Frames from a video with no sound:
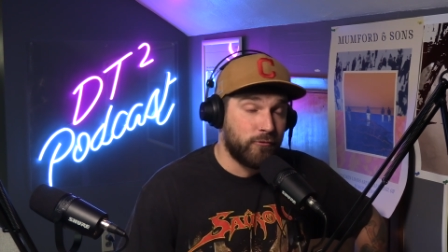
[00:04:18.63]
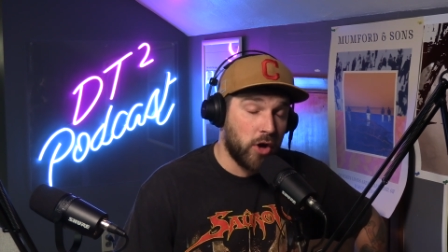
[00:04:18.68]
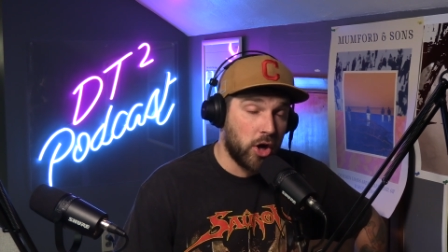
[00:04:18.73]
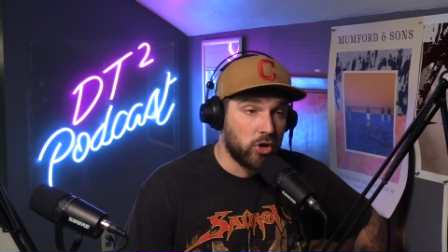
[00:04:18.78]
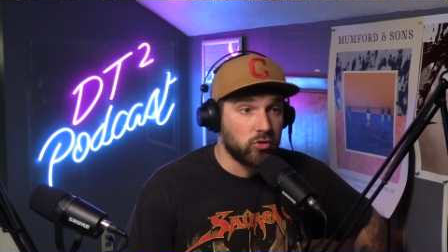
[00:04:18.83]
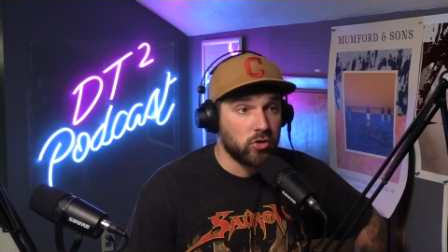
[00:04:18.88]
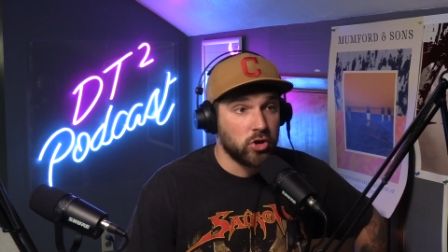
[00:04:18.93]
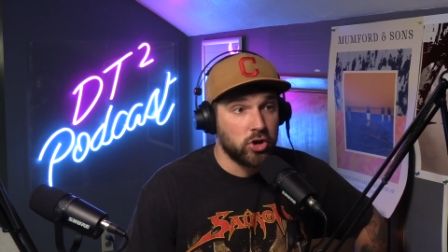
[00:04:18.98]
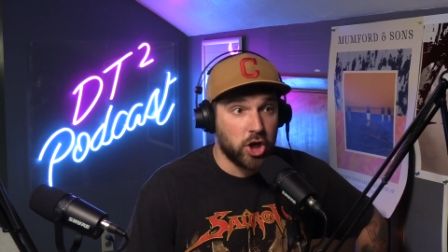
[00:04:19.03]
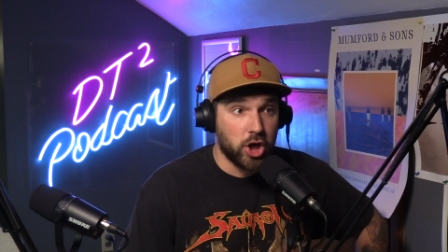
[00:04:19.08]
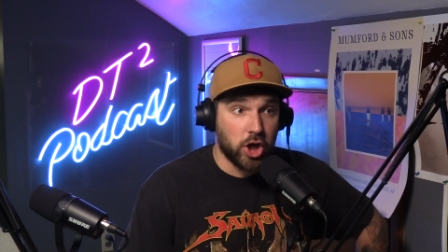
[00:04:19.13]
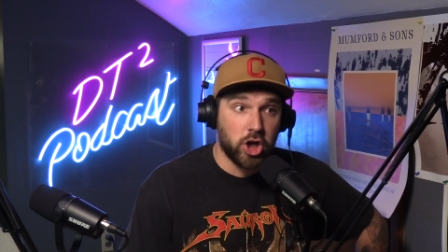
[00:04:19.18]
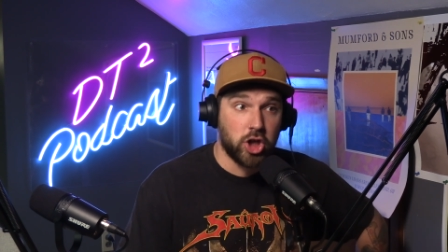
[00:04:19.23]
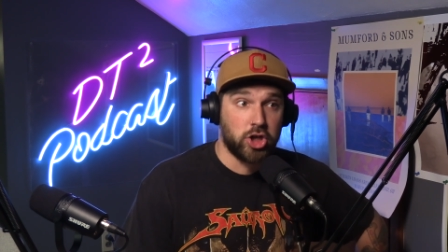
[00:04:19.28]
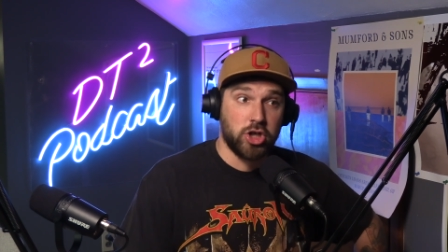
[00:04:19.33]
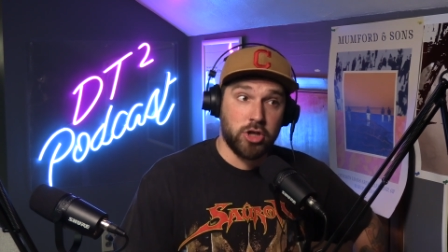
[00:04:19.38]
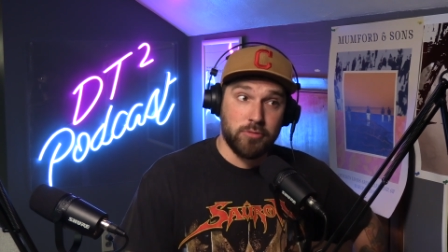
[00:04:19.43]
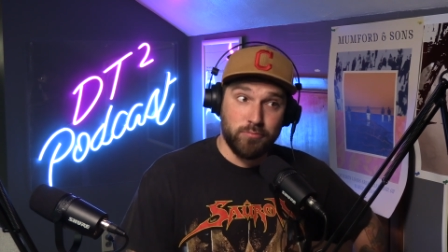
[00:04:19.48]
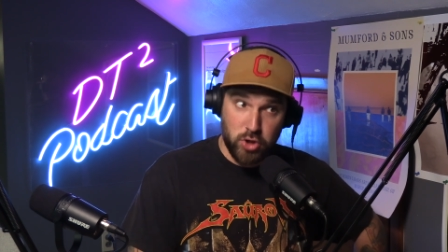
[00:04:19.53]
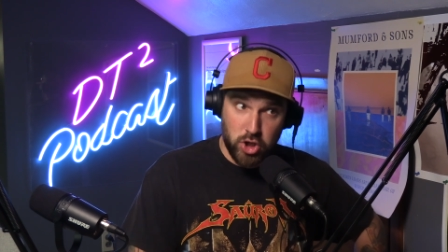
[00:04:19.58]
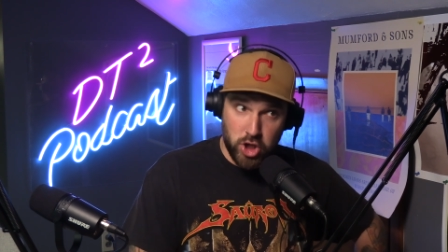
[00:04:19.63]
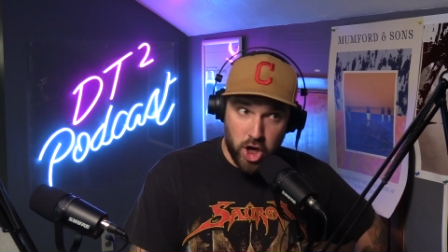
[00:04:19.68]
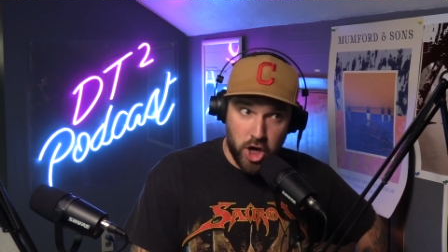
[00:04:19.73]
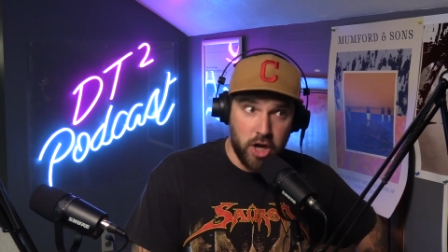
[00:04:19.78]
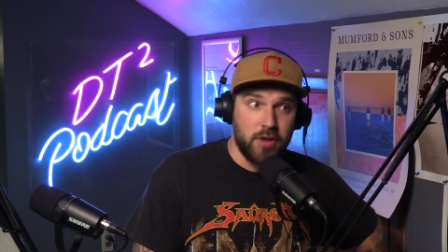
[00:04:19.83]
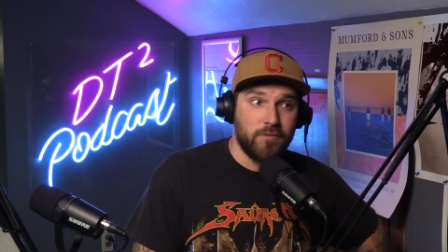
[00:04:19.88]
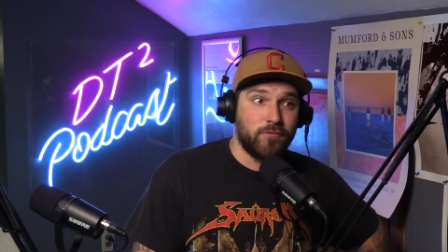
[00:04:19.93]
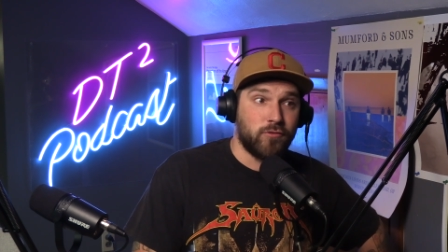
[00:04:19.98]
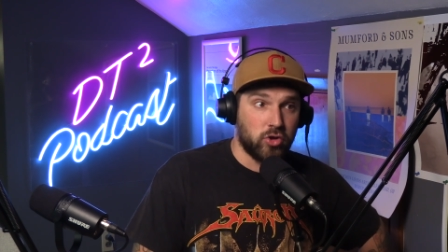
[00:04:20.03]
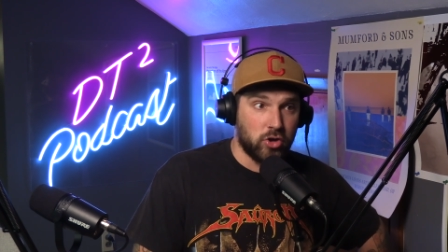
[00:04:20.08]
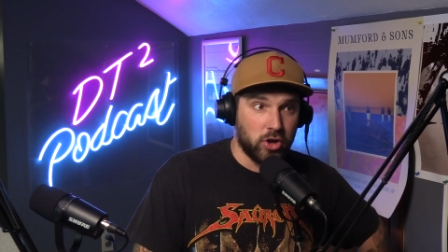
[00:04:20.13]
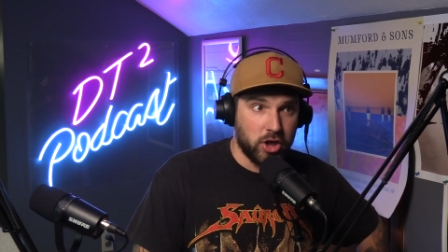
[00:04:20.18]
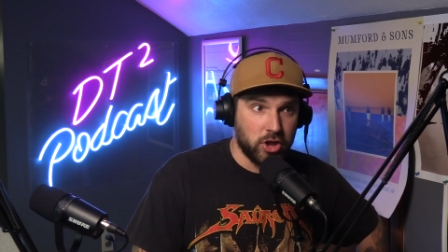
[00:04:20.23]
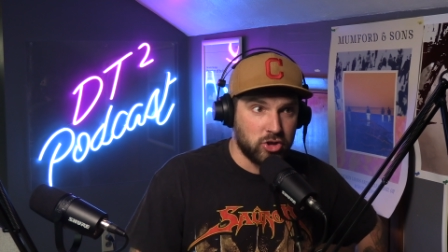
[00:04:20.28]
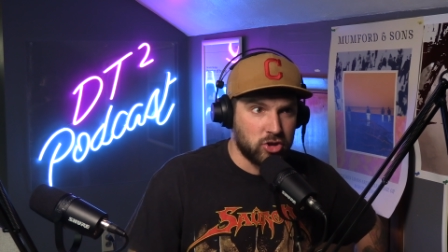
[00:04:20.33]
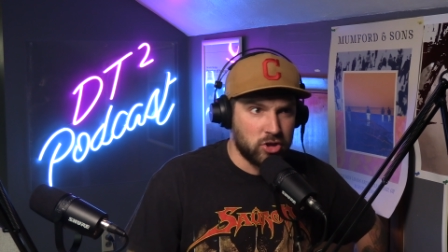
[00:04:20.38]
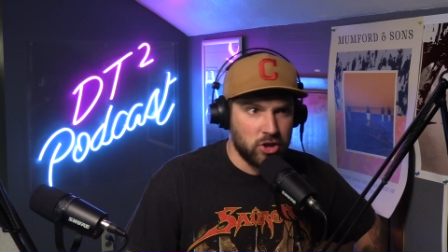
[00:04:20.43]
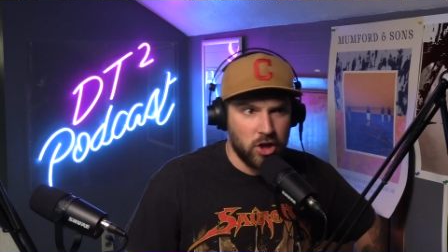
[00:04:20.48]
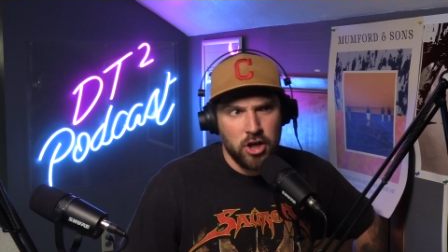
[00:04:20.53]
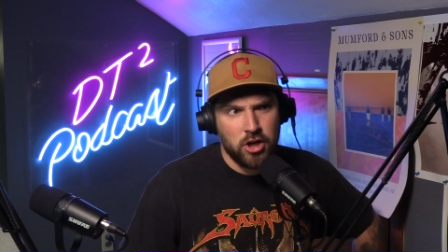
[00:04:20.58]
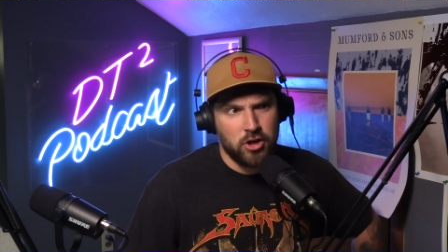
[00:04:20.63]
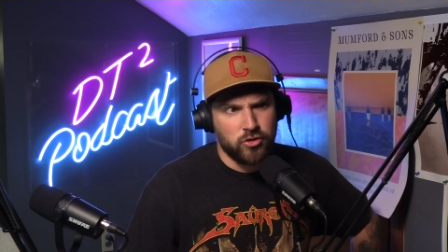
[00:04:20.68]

veterinarian behaviorist,